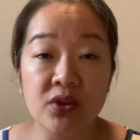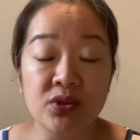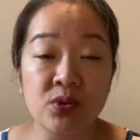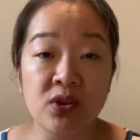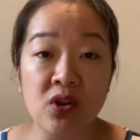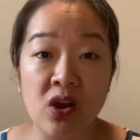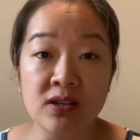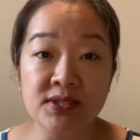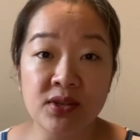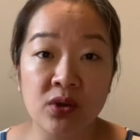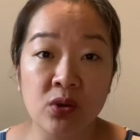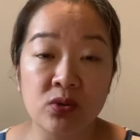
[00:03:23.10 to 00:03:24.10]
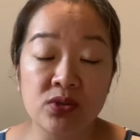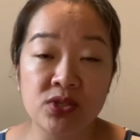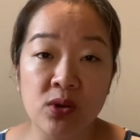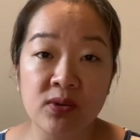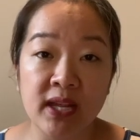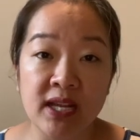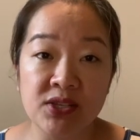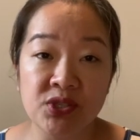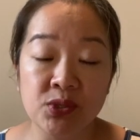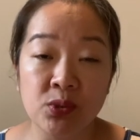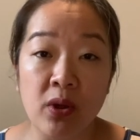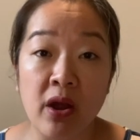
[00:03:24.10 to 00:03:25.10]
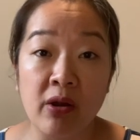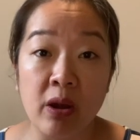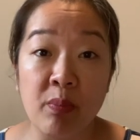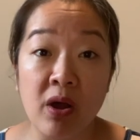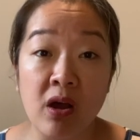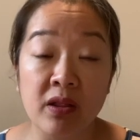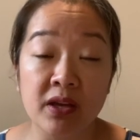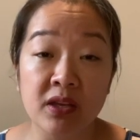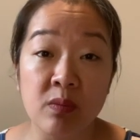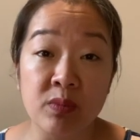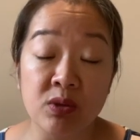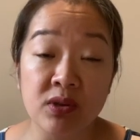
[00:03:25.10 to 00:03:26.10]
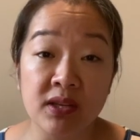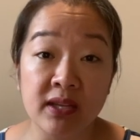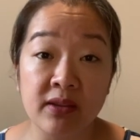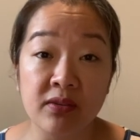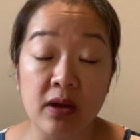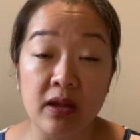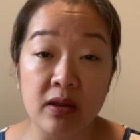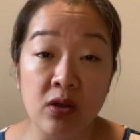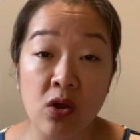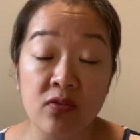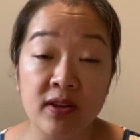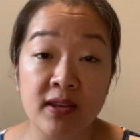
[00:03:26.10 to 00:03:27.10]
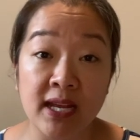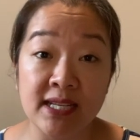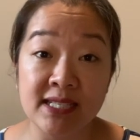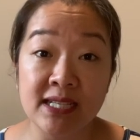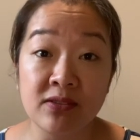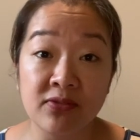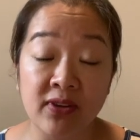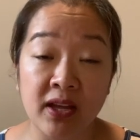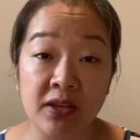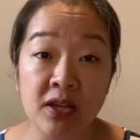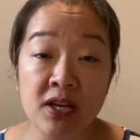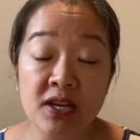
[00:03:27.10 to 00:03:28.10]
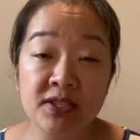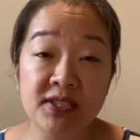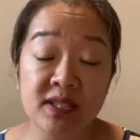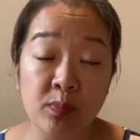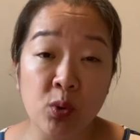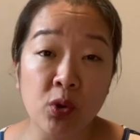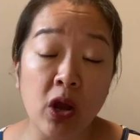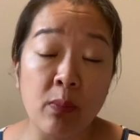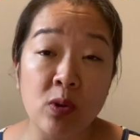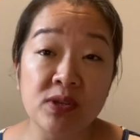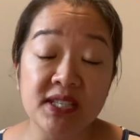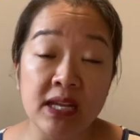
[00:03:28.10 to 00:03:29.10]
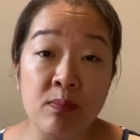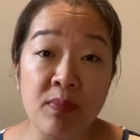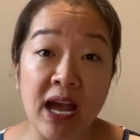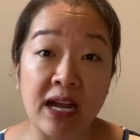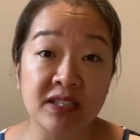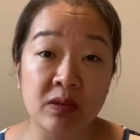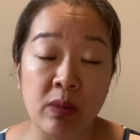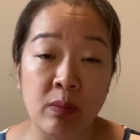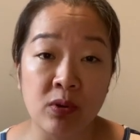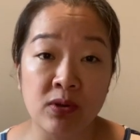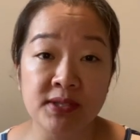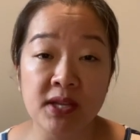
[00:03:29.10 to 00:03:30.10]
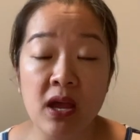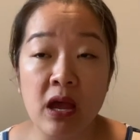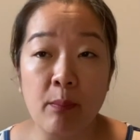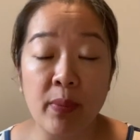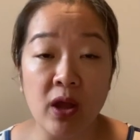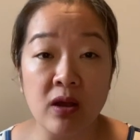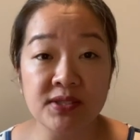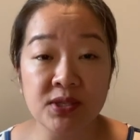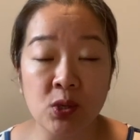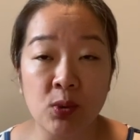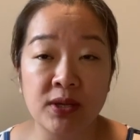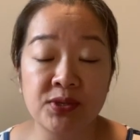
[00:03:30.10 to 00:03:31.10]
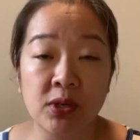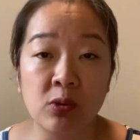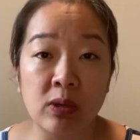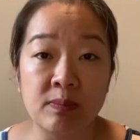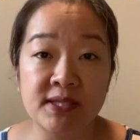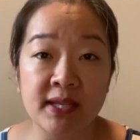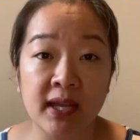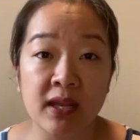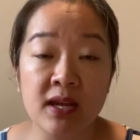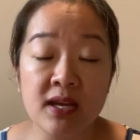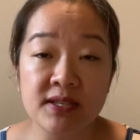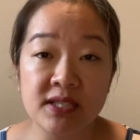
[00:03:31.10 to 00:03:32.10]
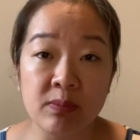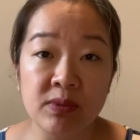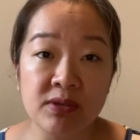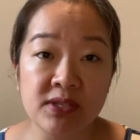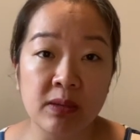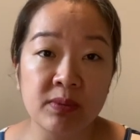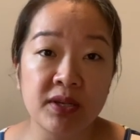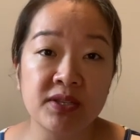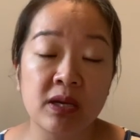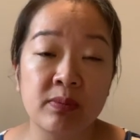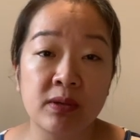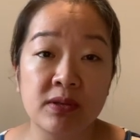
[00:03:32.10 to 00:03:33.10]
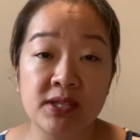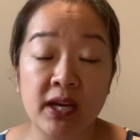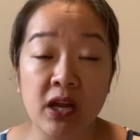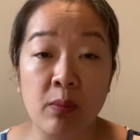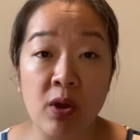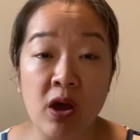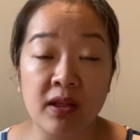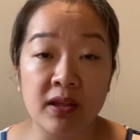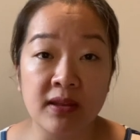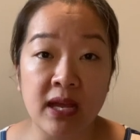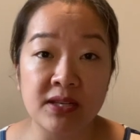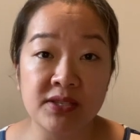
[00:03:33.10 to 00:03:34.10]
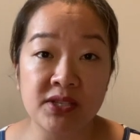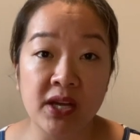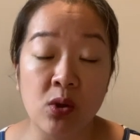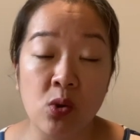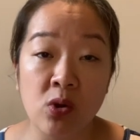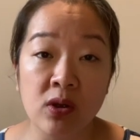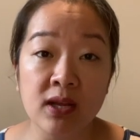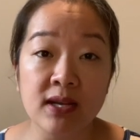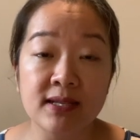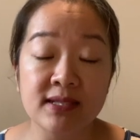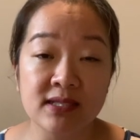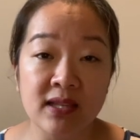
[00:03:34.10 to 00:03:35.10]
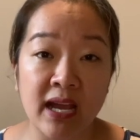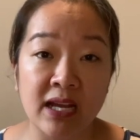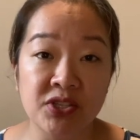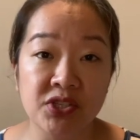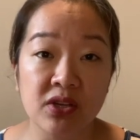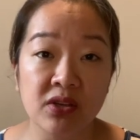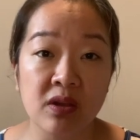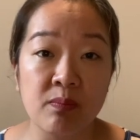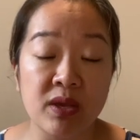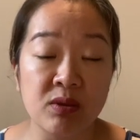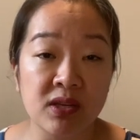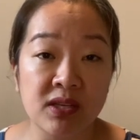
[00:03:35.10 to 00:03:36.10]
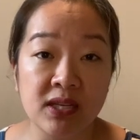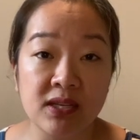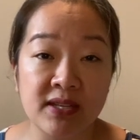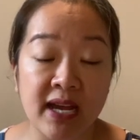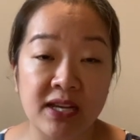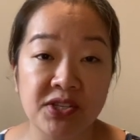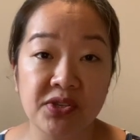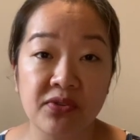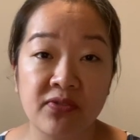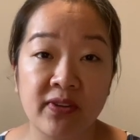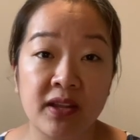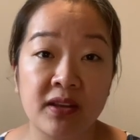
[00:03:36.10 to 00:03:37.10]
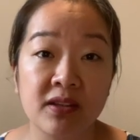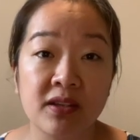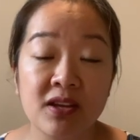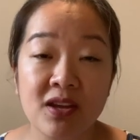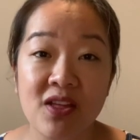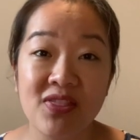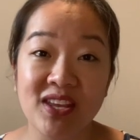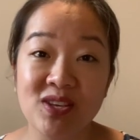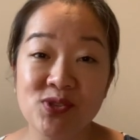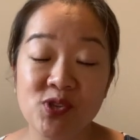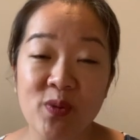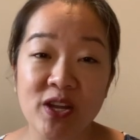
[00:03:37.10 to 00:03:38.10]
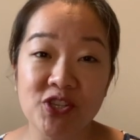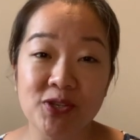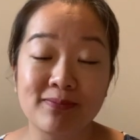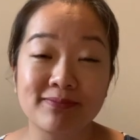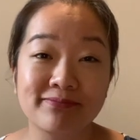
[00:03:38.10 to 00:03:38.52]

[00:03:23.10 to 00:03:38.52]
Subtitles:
you can also donate to our APALA Community COVID-19 Fund to support our most impacted members by also going to our website, www.apalanet.org/community-fund. Thank you so much.